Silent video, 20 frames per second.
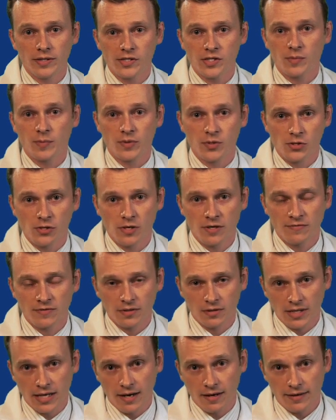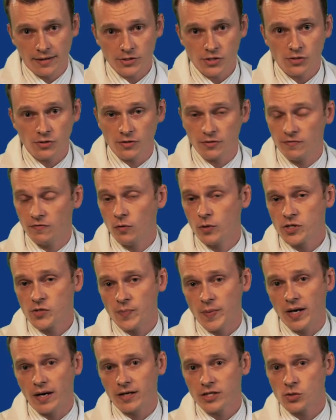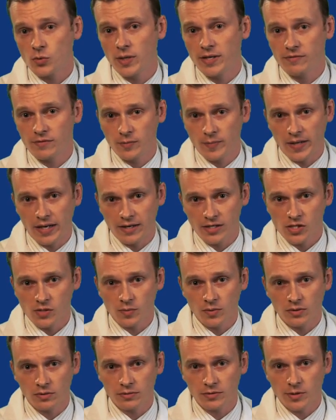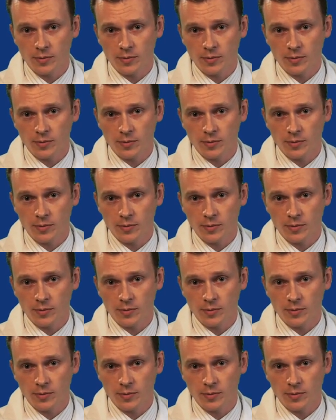is to preserve the larynx or the voice box whenever possible,